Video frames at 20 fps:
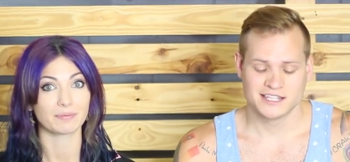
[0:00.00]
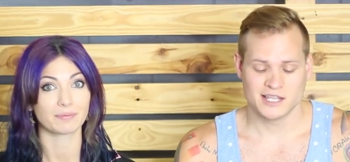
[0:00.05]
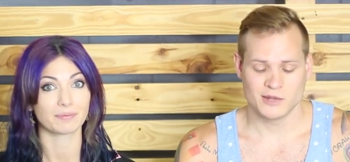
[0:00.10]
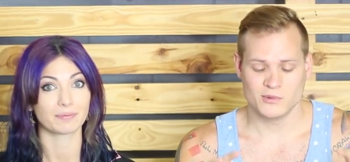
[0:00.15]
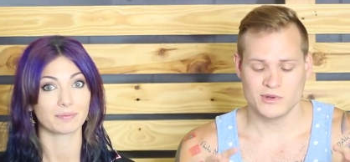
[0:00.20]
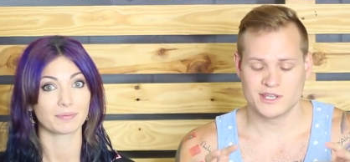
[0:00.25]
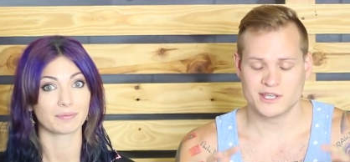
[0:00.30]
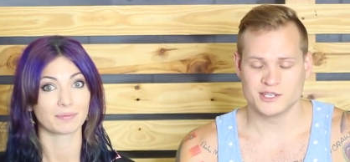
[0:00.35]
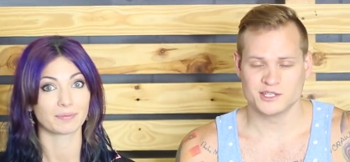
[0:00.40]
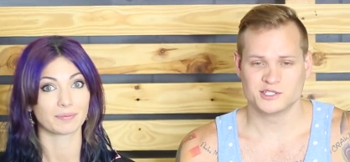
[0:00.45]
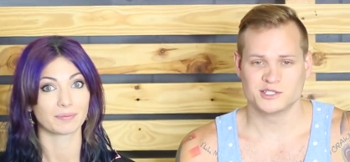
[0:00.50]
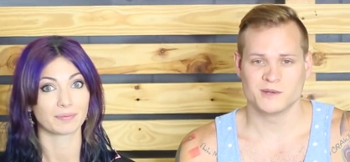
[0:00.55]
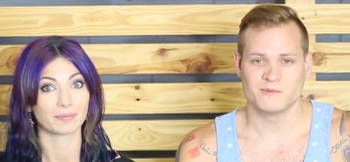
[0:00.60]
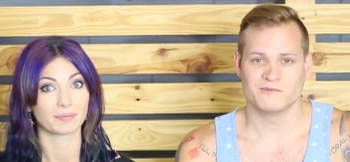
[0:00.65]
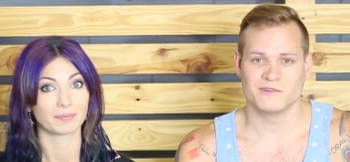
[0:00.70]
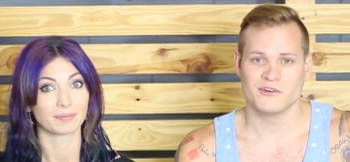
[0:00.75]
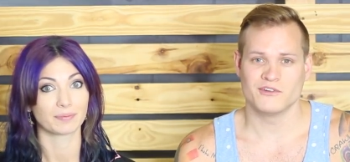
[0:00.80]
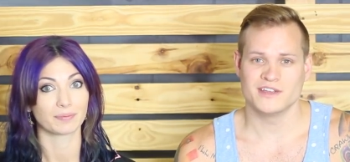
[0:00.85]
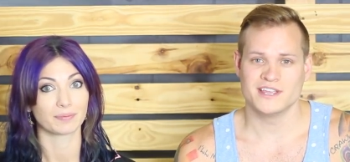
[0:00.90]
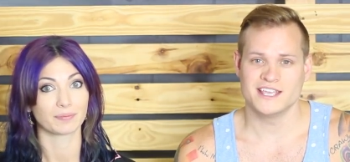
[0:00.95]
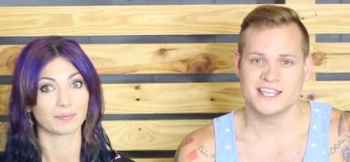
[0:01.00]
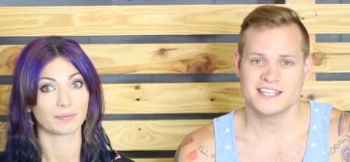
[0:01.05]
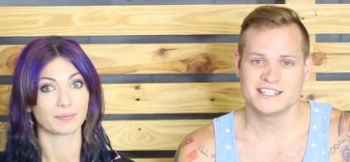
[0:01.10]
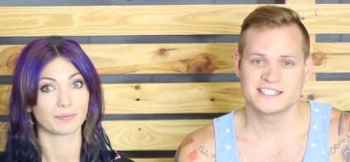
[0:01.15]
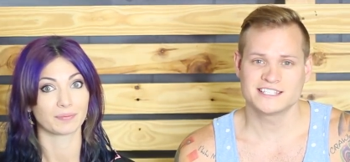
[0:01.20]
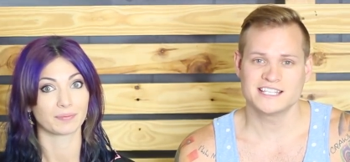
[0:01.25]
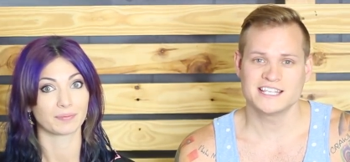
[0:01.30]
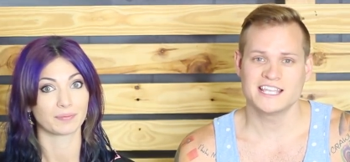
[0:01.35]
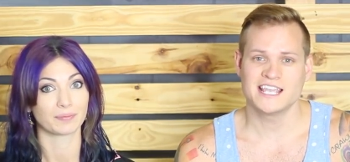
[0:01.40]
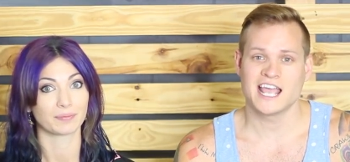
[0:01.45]
Speaker 1: that we can ship very
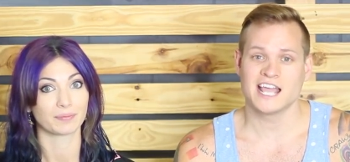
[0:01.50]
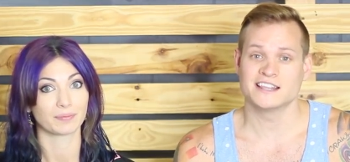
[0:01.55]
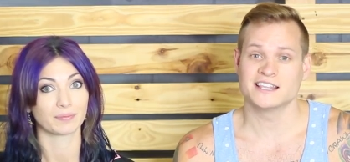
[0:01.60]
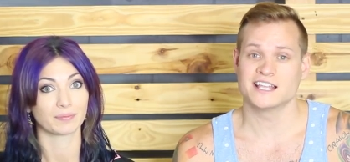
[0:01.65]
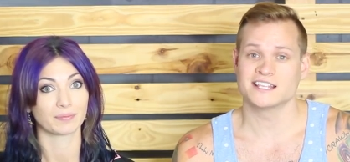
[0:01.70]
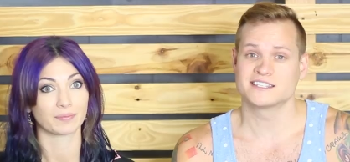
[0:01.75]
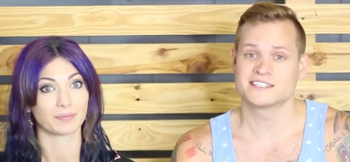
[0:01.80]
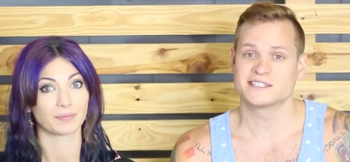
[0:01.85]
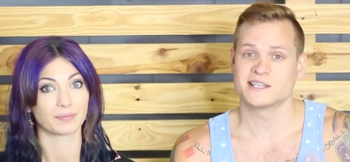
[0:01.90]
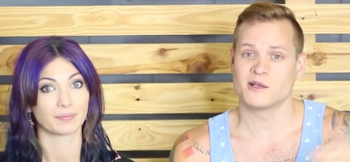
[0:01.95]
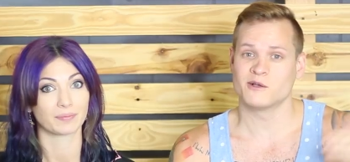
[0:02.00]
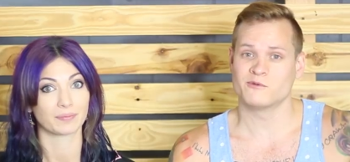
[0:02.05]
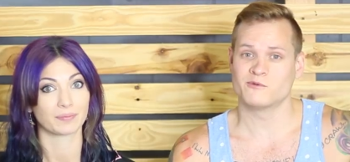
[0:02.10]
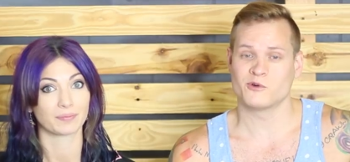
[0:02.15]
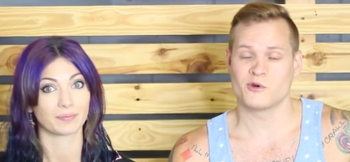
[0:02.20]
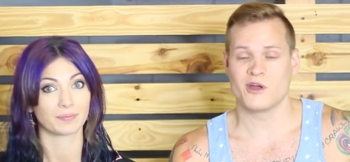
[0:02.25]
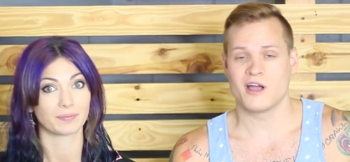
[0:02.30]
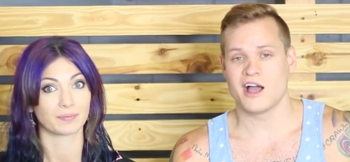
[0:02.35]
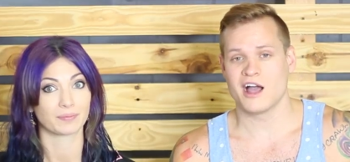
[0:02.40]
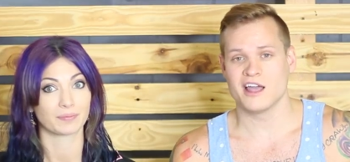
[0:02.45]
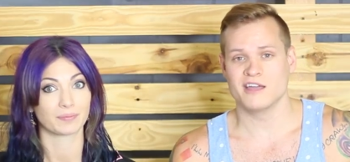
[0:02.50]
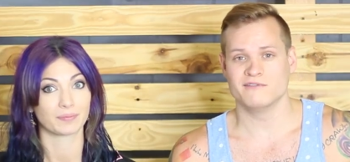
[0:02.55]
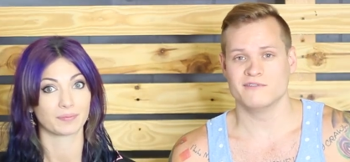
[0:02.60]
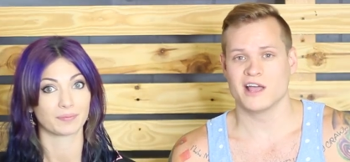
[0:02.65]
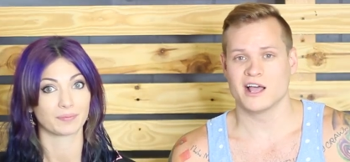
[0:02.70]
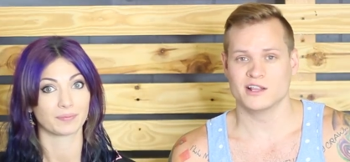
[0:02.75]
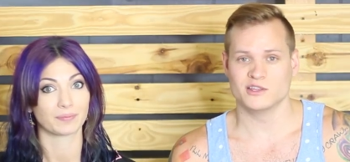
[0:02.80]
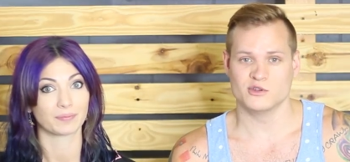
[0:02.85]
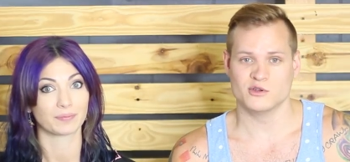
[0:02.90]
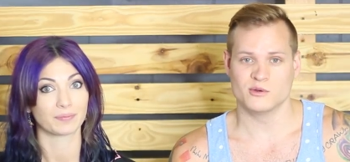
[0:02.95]
easily and that sell for a high
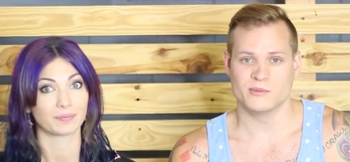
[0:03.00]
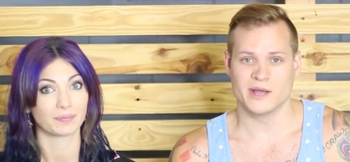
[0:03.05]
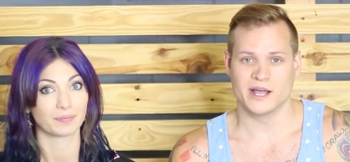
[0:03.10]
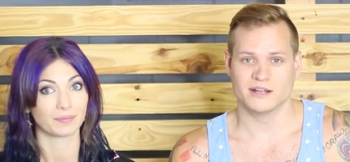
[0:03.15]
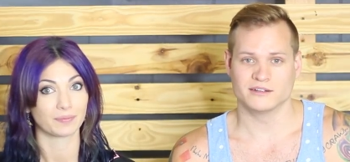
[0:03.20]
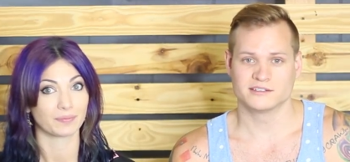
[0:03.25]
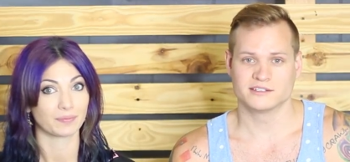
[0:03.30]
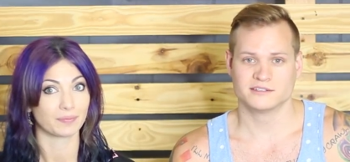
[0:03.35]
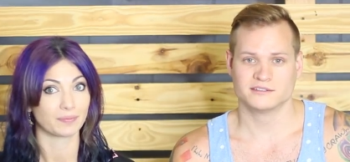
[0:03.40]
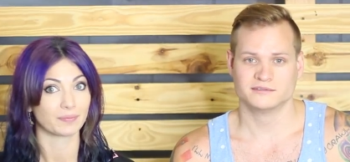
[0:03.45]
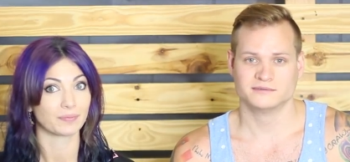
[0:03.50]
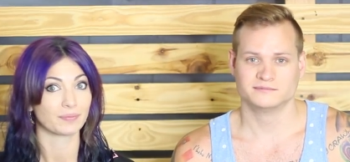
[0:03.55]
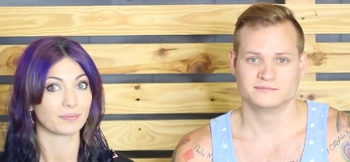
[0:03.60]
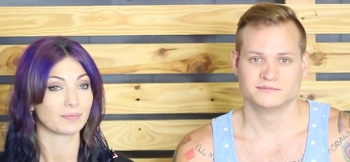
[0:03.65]
value amount.